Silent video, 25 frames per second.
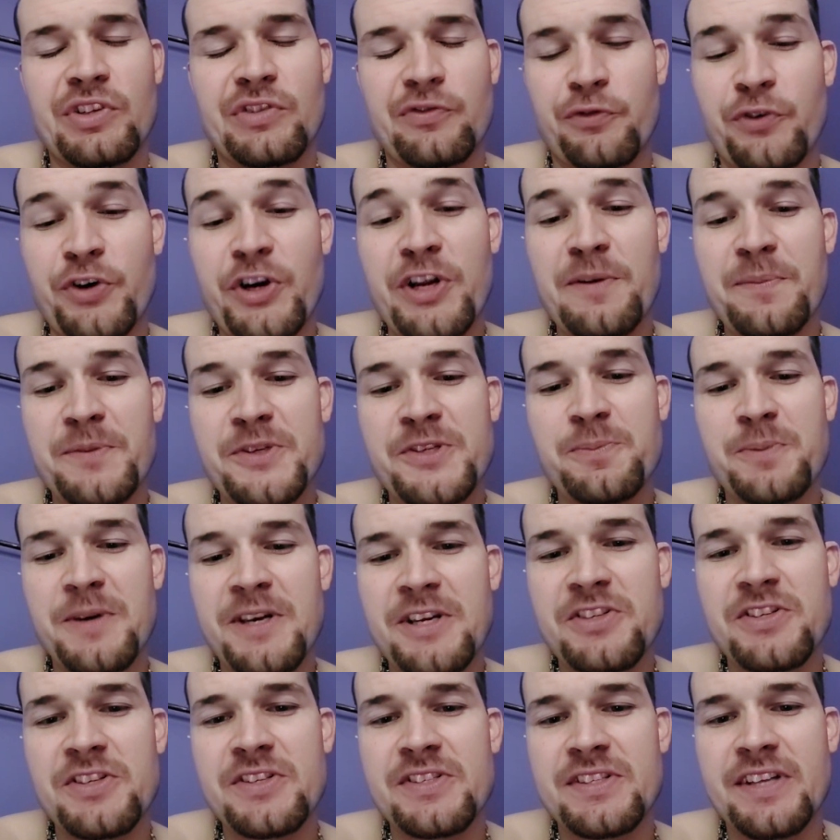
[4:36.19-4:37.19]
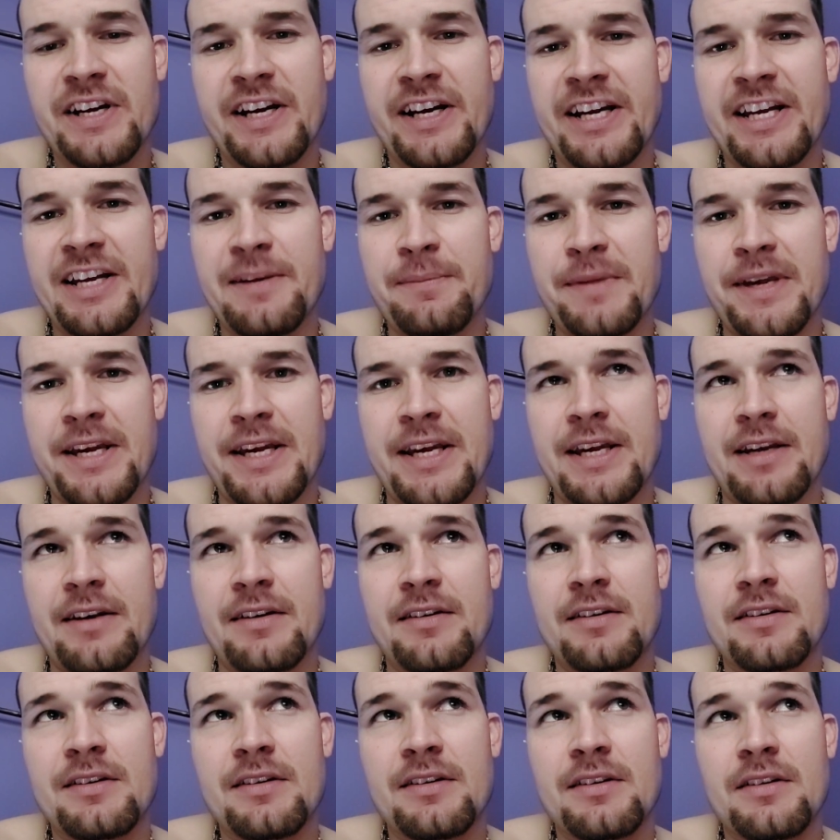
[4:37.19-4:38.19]
freedom of speech is dying,
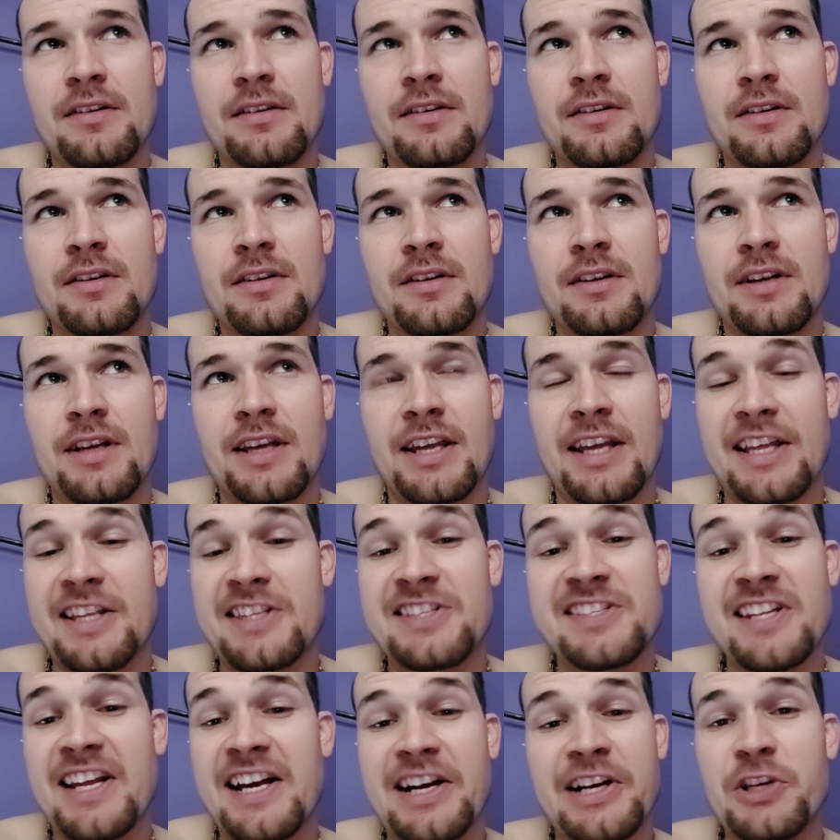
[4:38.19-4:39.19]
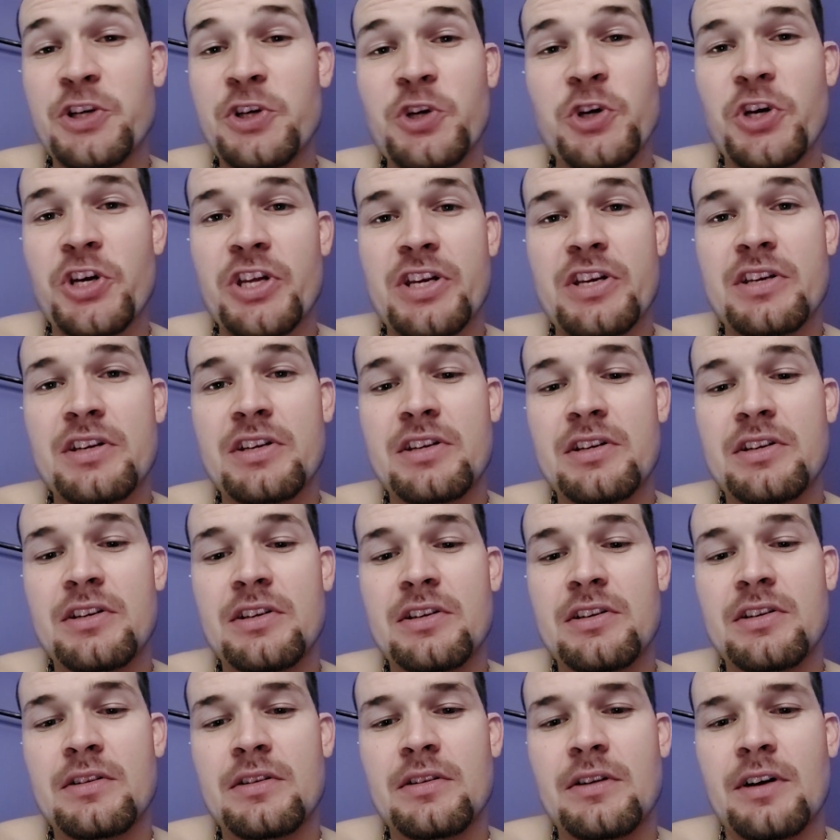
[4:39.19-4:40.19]
man. It's not good.
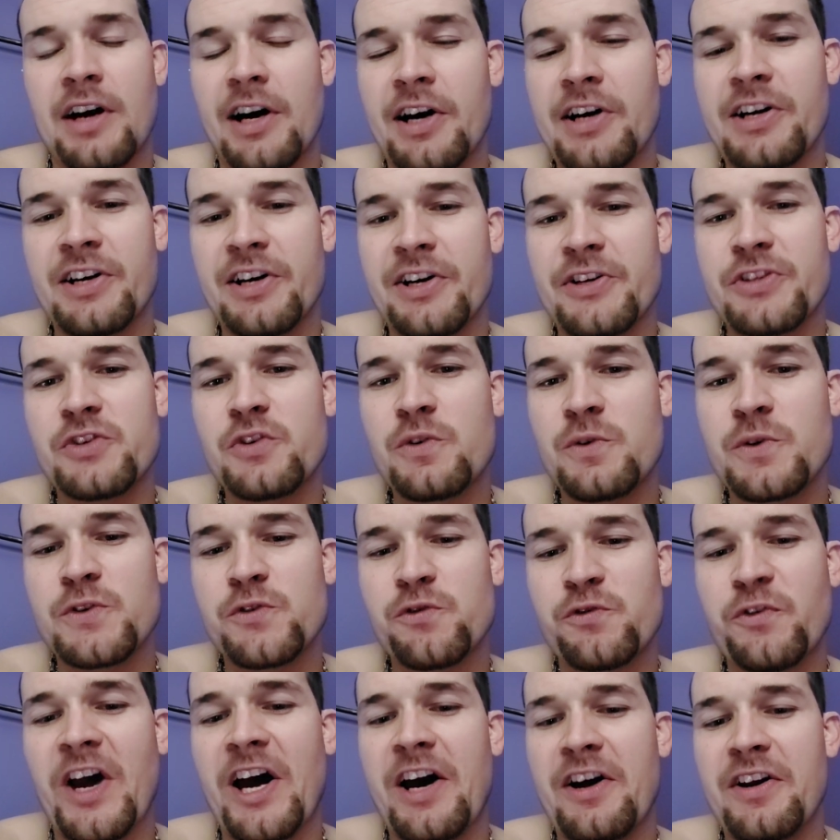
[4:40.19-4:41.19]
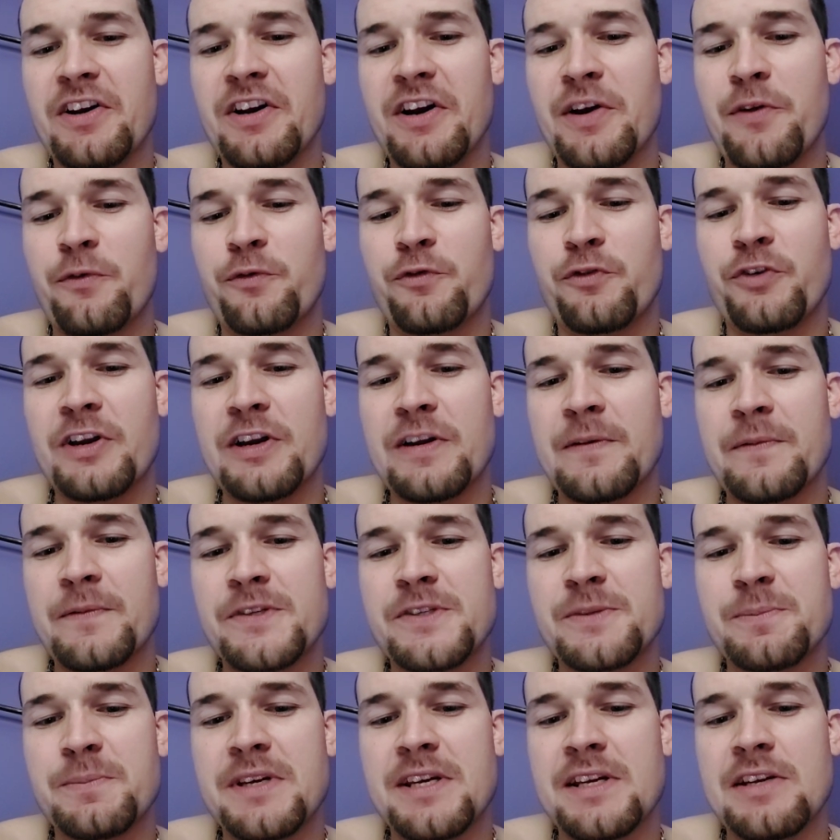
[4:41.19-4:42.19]
Our country was founded on freedom of
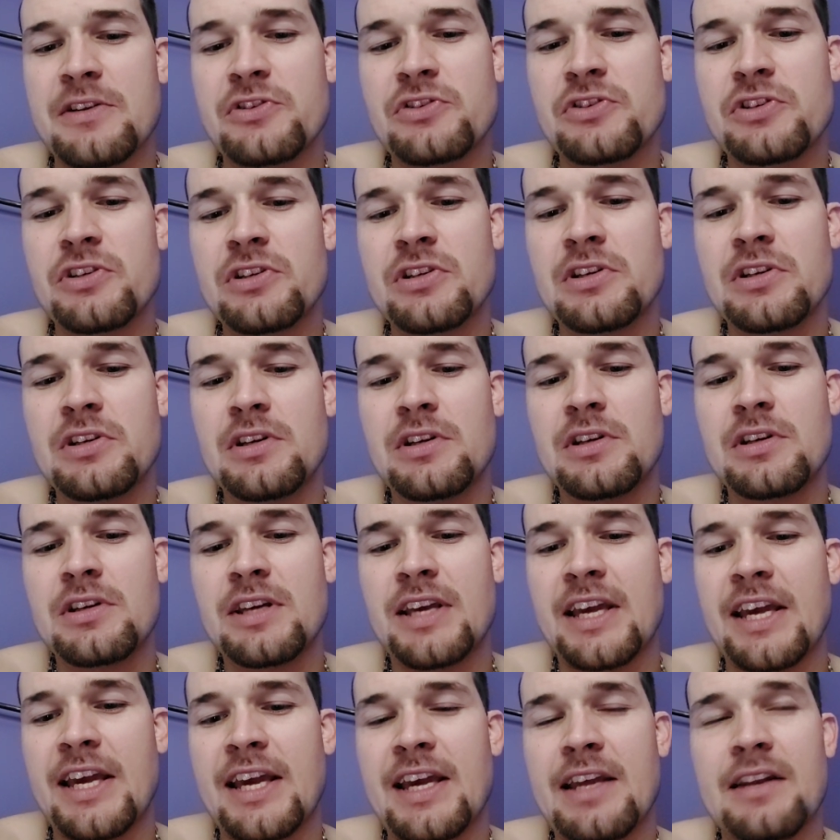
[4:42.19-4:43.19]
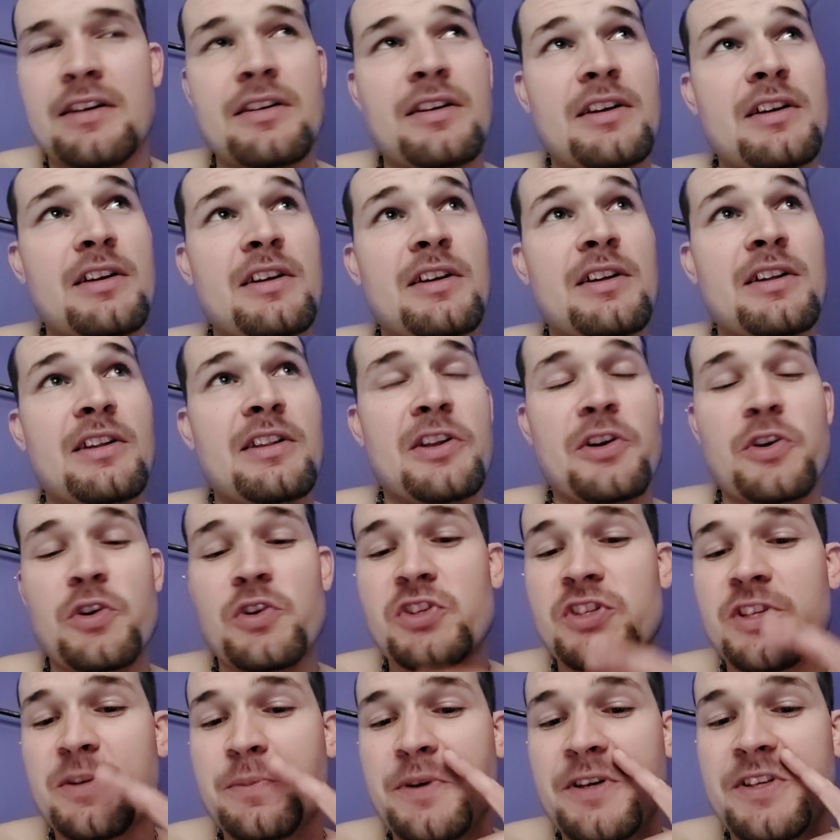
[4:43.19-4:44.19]
speech. And there
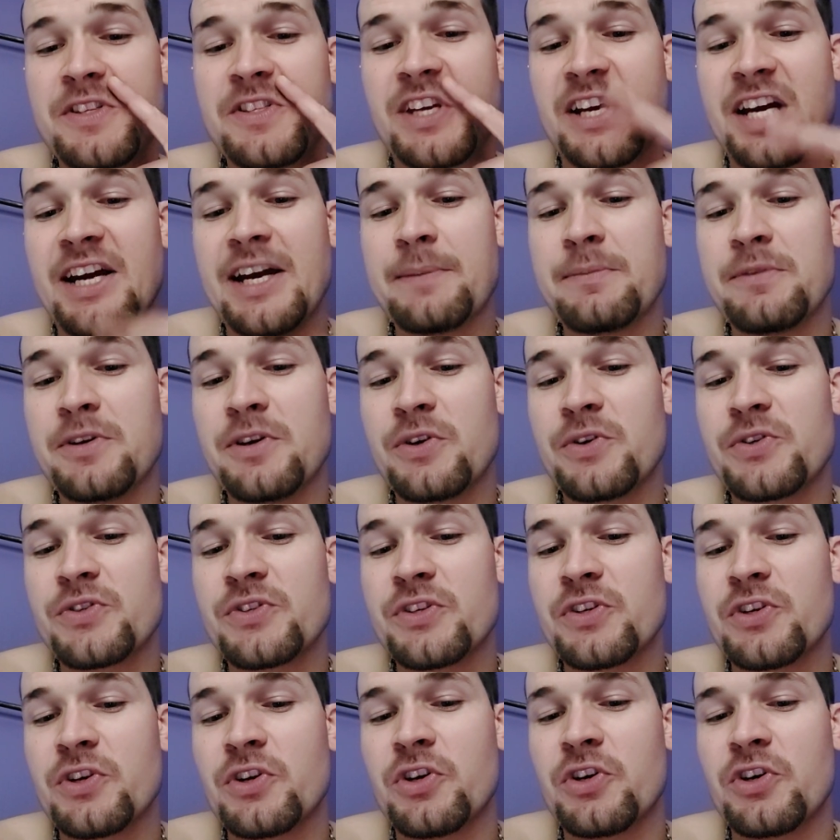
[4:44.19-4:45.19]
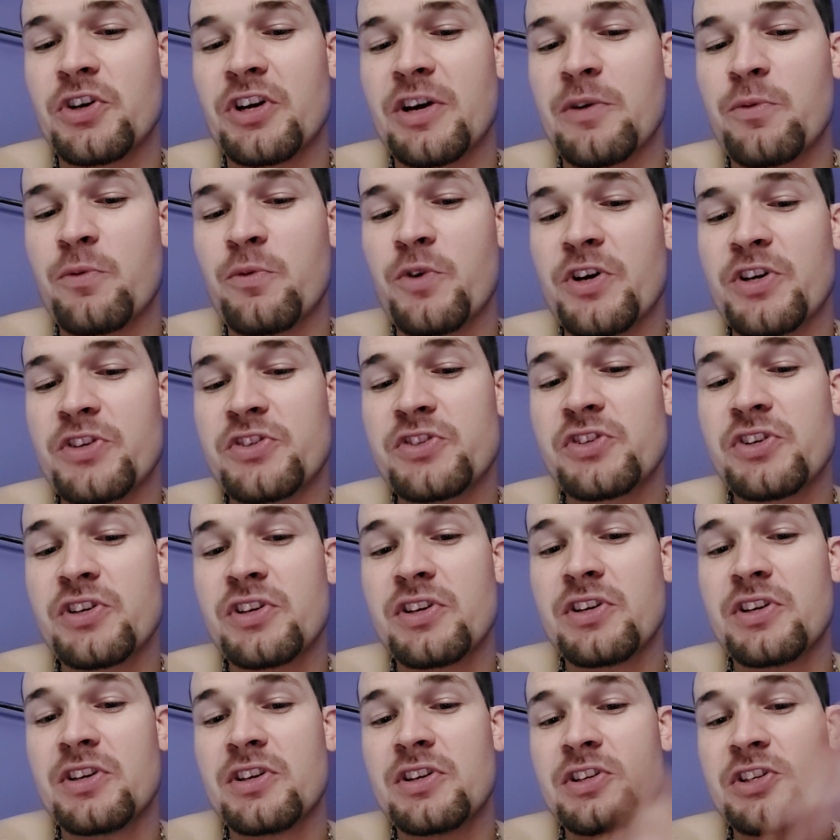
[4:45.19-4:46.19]
used to be a time years ago in which
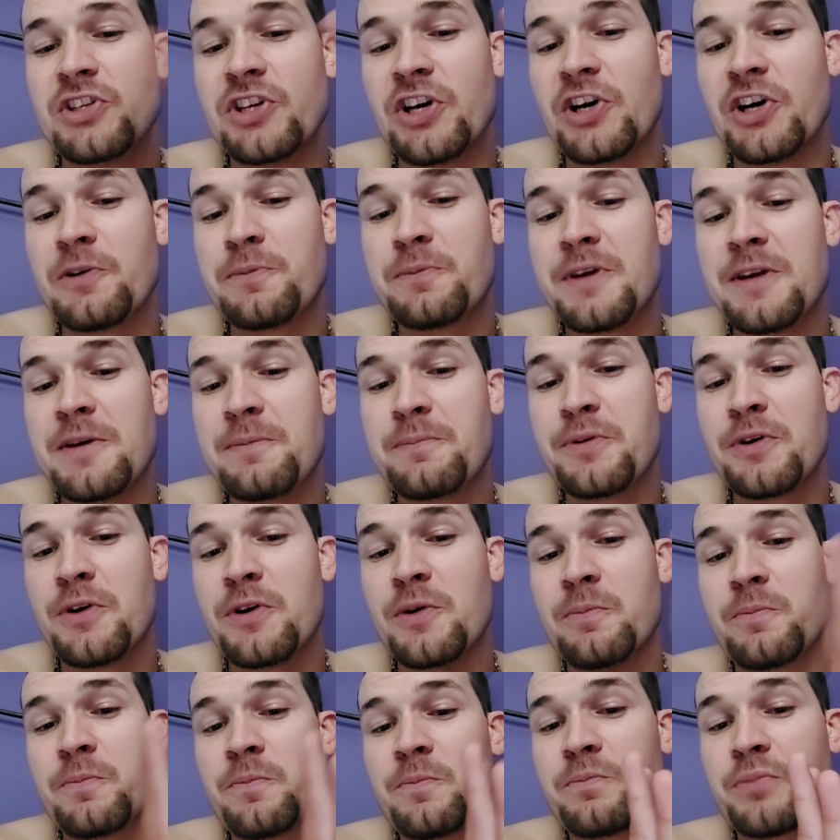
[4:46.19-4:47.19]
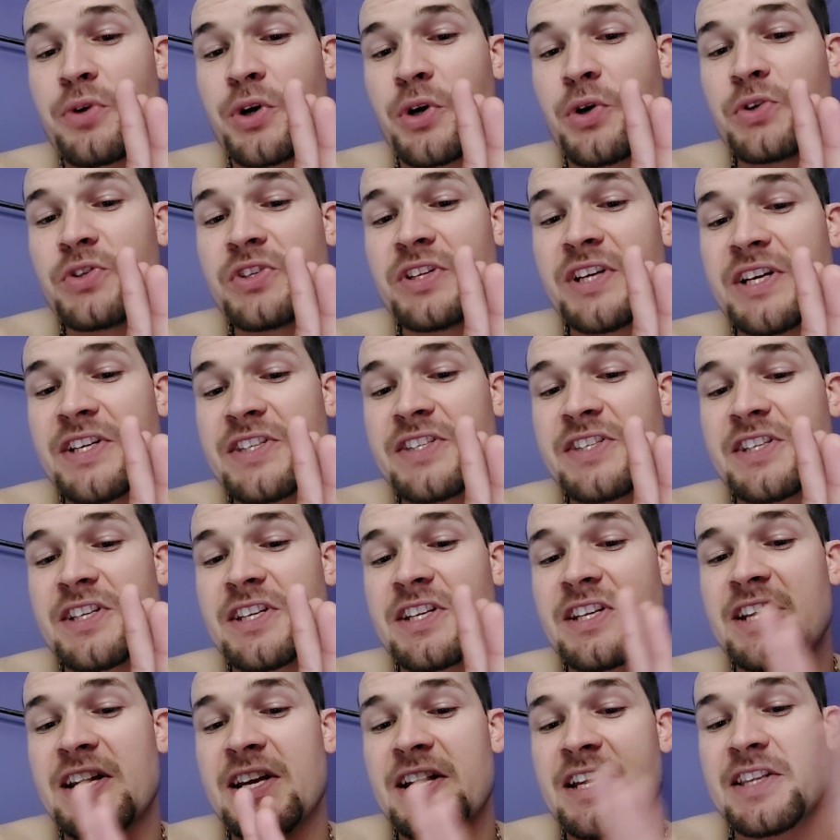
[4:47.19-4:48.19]
young people protested
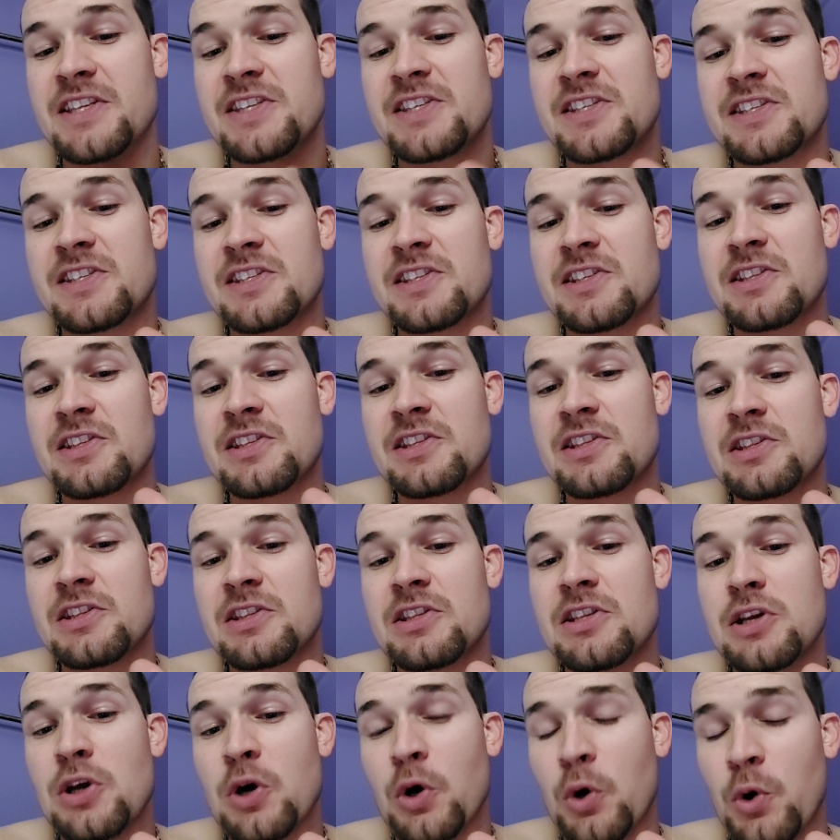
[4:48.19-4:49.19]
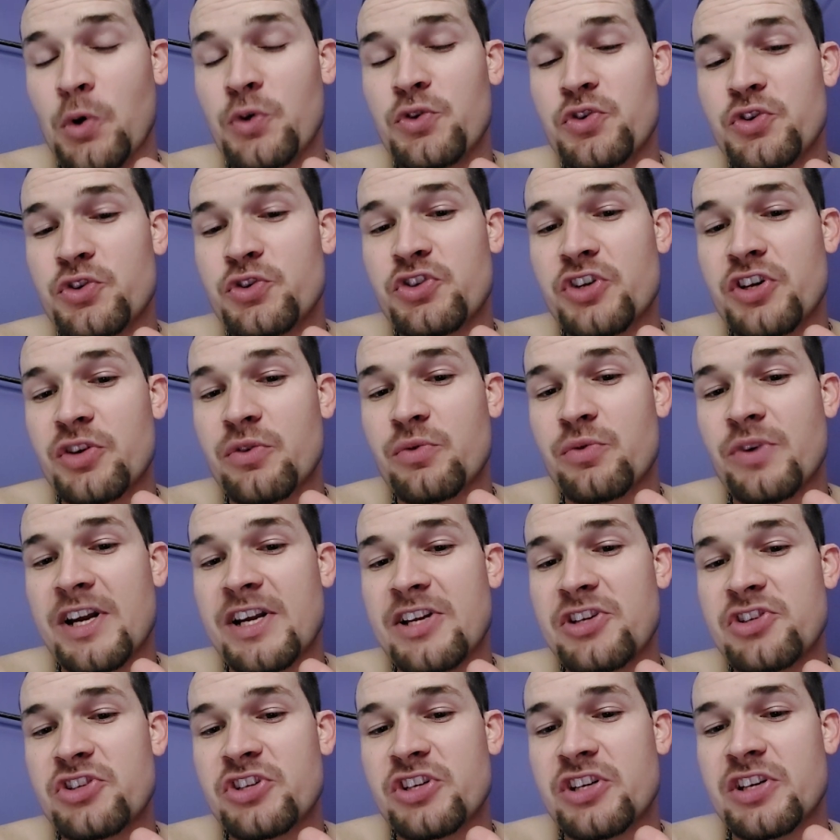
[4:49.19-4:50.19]
against the older
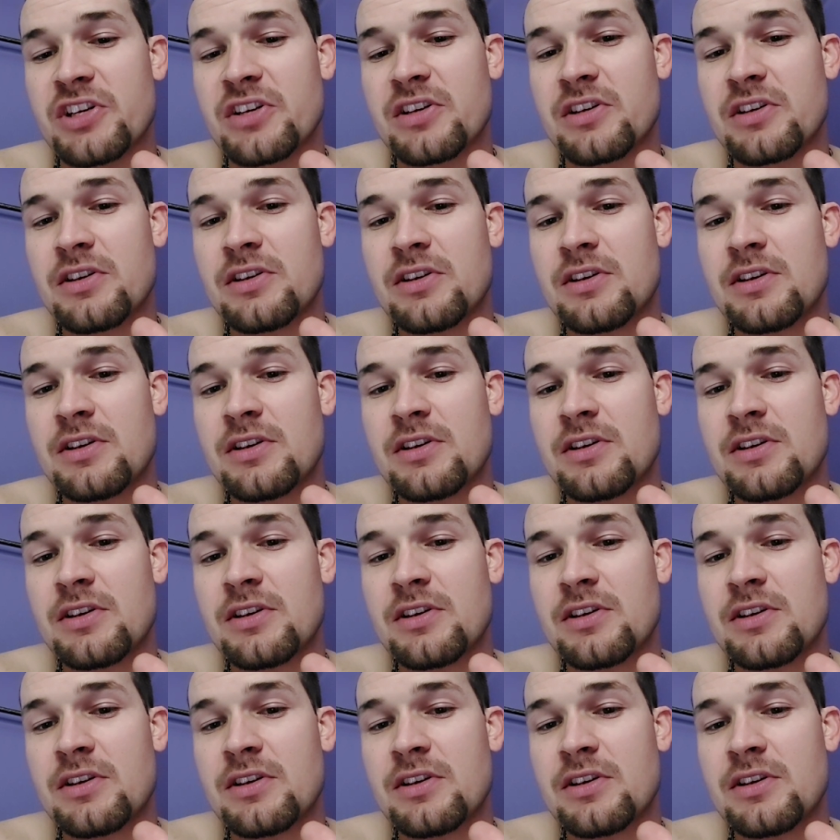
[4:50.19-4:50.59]
generation